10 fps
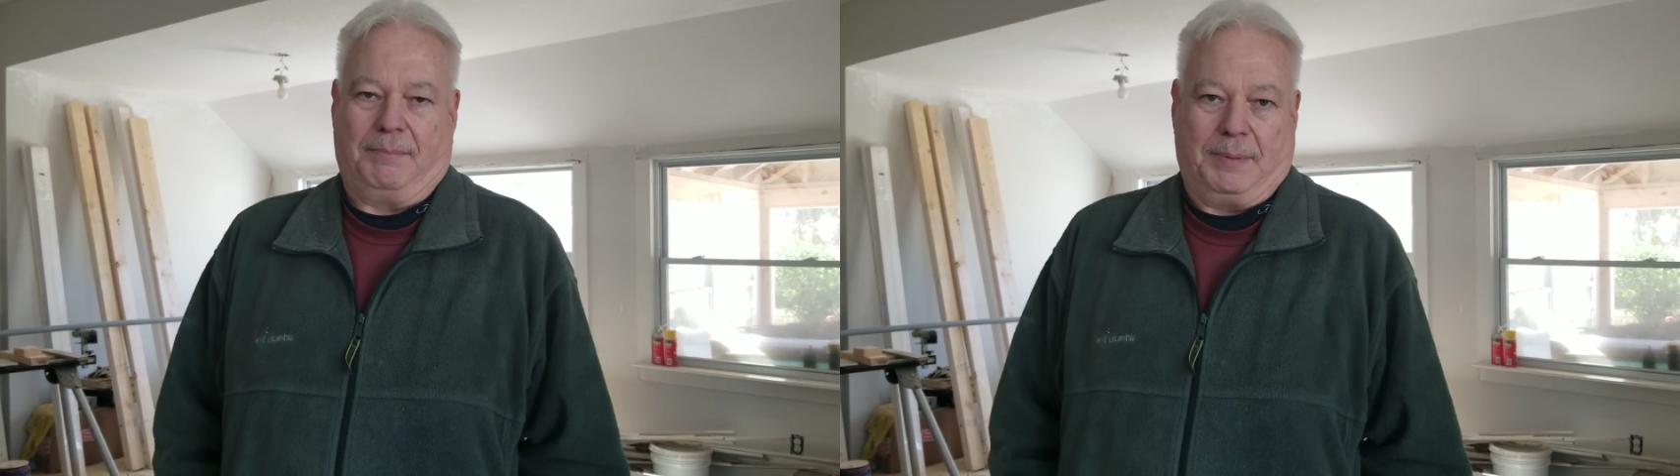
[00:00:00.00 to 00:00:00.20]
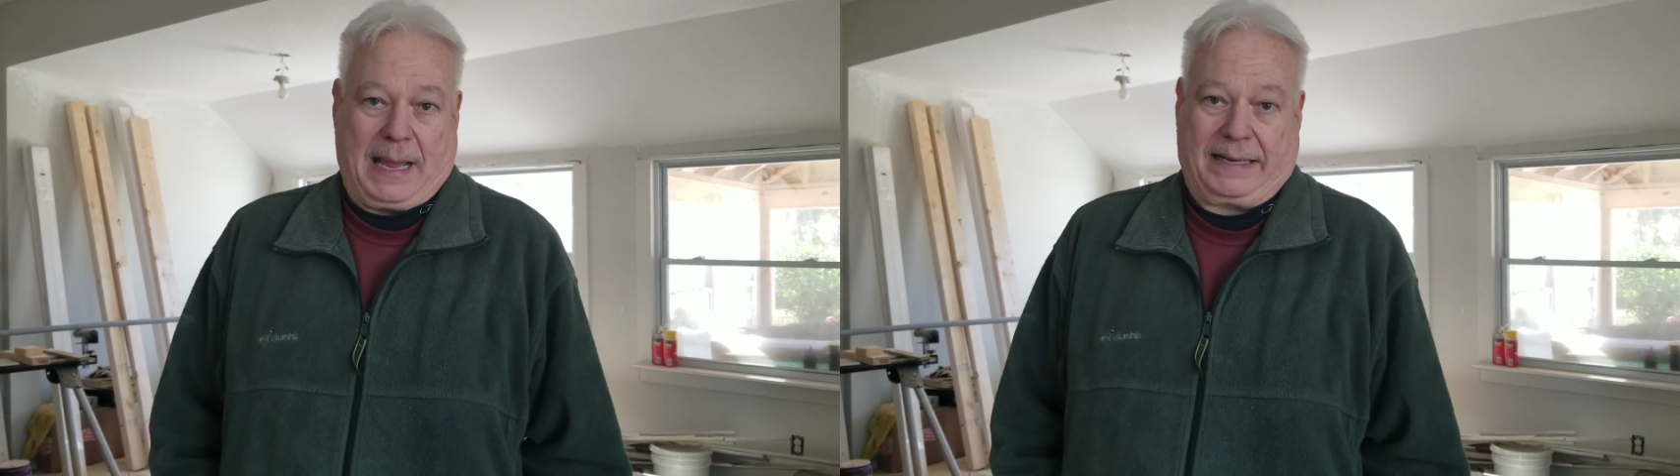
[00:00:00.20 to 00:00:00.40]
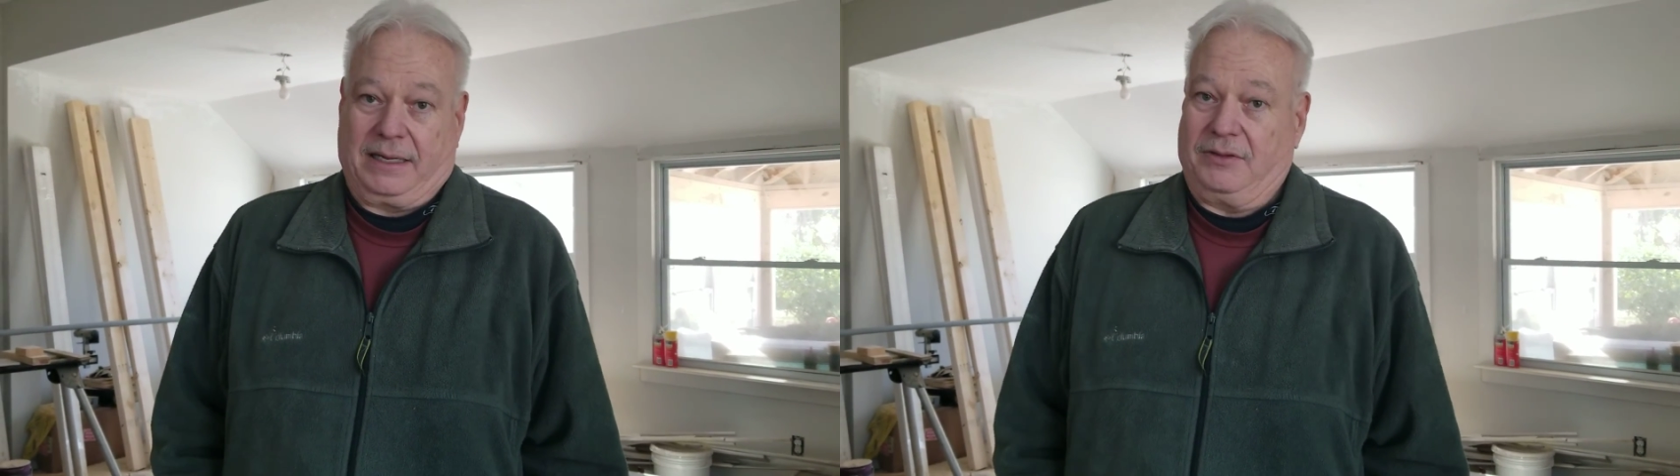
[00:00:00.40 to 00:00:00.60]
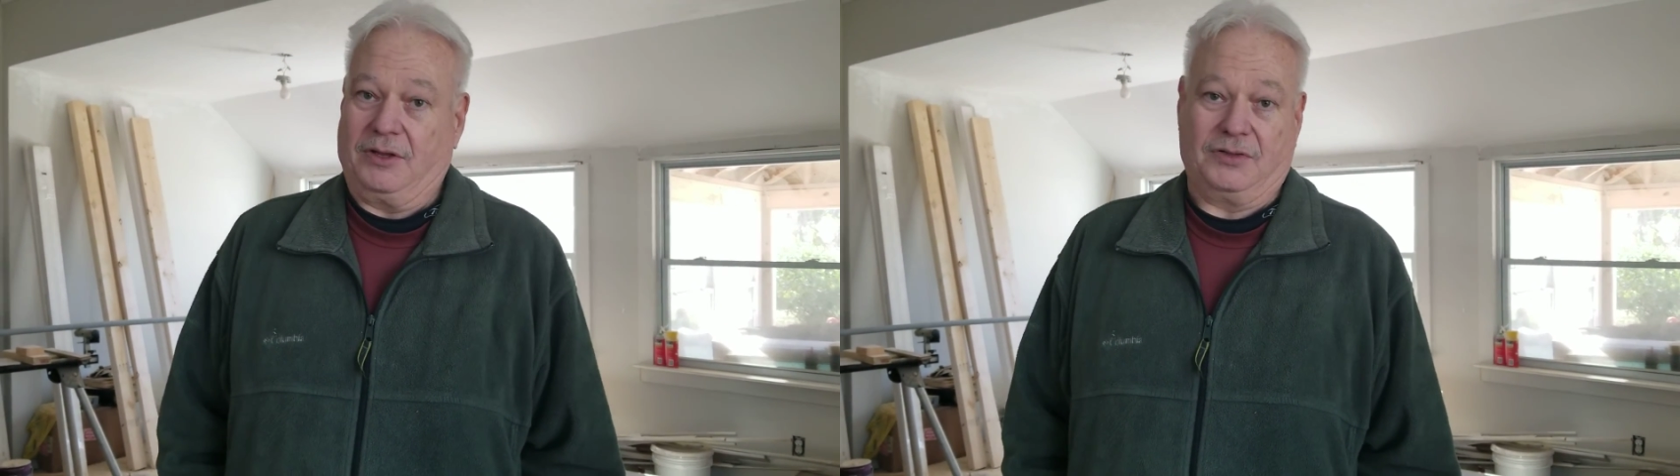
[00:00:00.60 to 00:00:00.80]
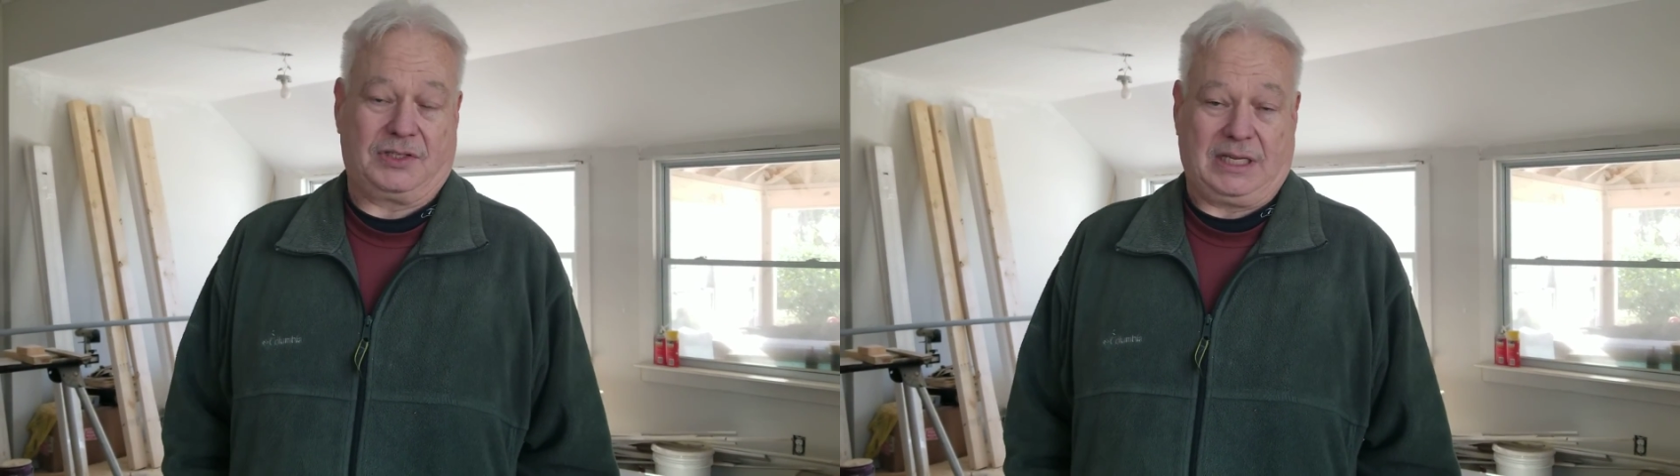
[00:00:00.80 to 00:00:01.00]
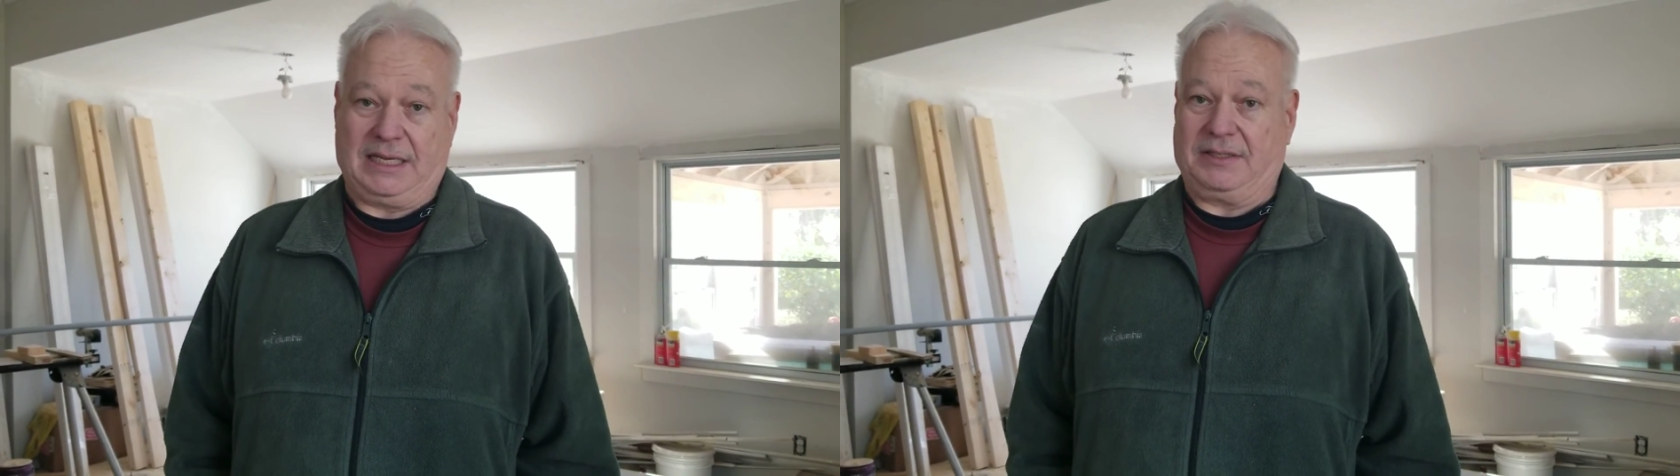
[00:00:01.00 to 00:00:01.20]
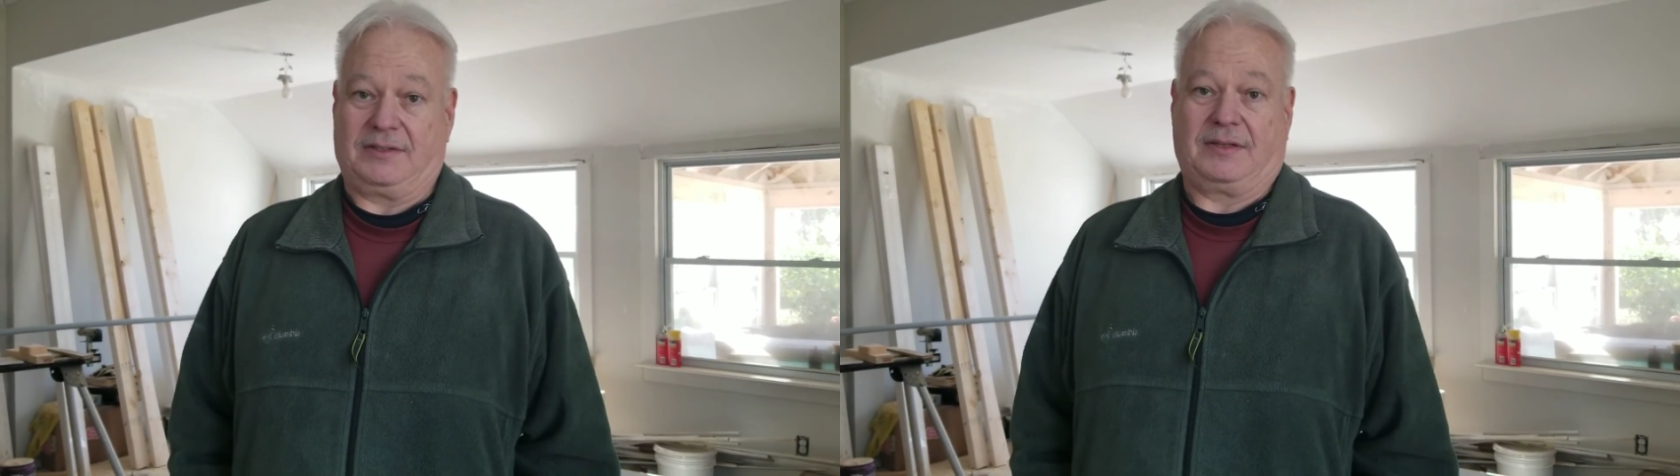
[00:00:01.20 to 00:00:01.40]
Back in those days,